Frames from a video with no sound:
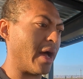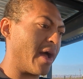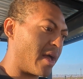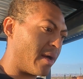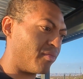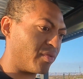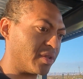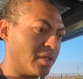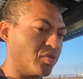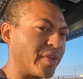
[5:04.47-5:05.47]
I, I,
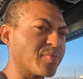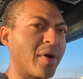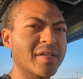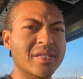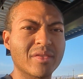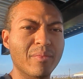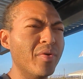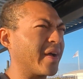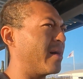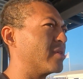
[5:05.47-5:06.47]
during this process of the
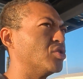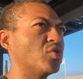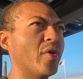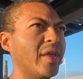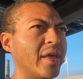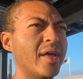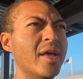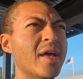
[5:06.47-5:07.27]
book, I'm enjoying it.